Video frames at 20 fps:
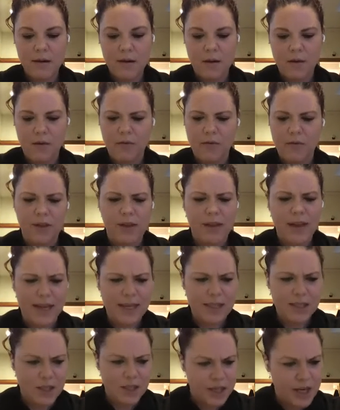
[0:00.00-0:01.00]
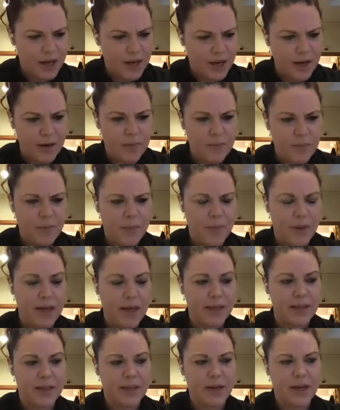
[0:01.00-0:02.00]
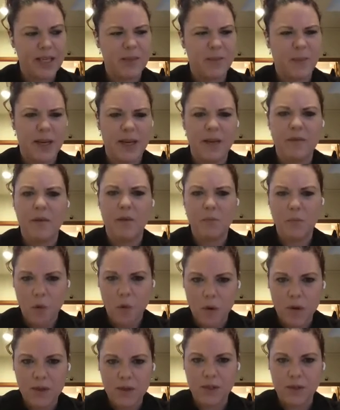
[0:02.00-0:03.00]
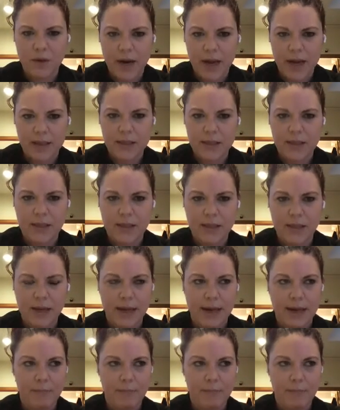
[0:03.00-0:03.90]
over the last year, because there has been even more stress,